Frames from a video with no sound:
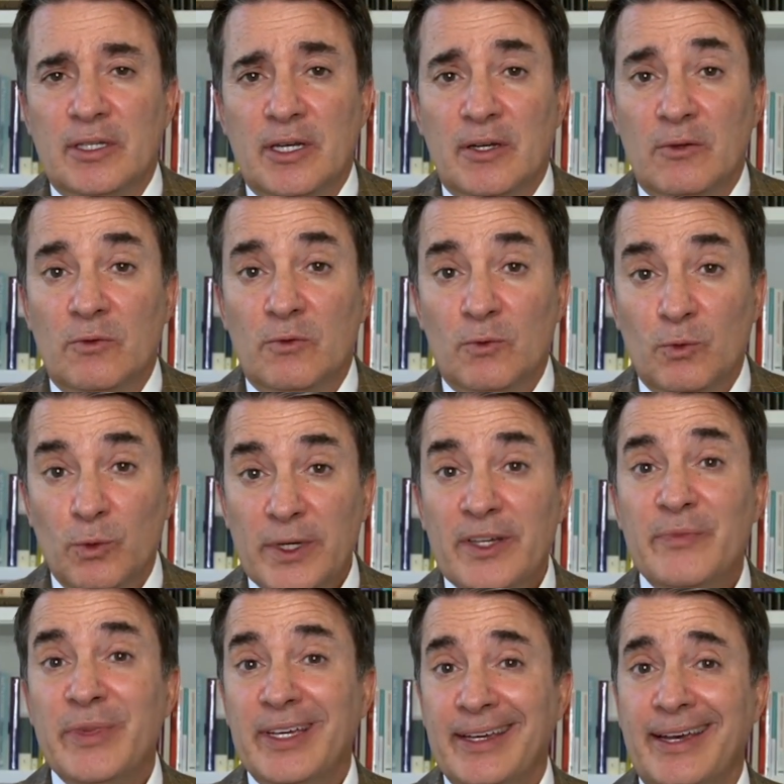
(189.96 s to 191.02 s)
that we've
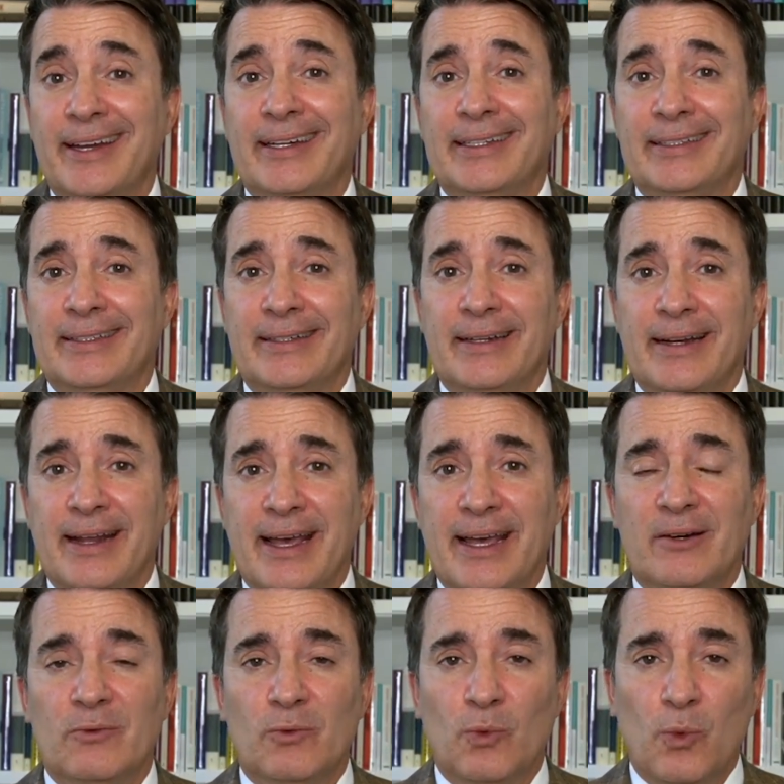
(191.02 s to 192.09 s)
been getting
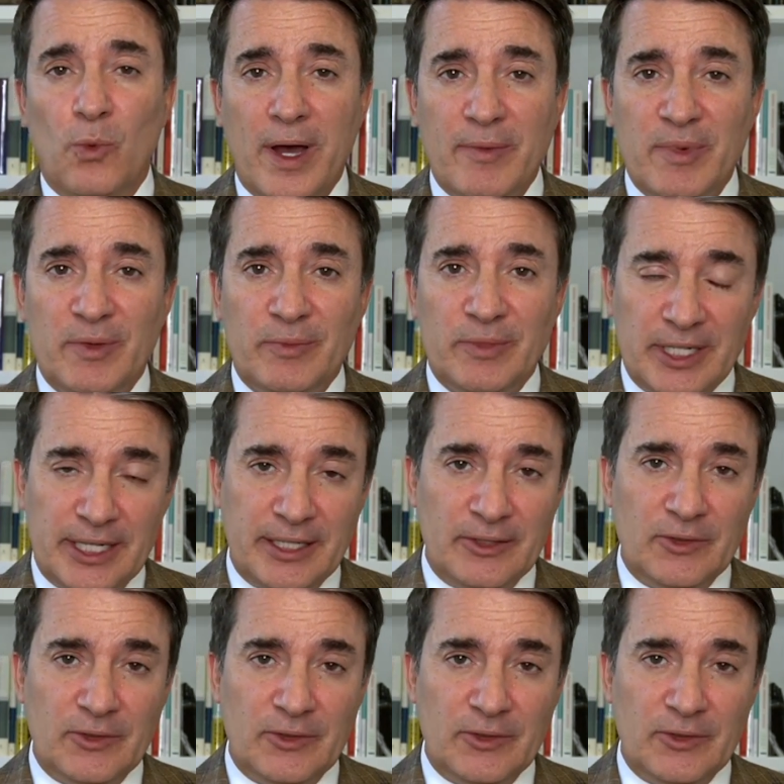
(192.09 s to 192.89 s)
at WebMD.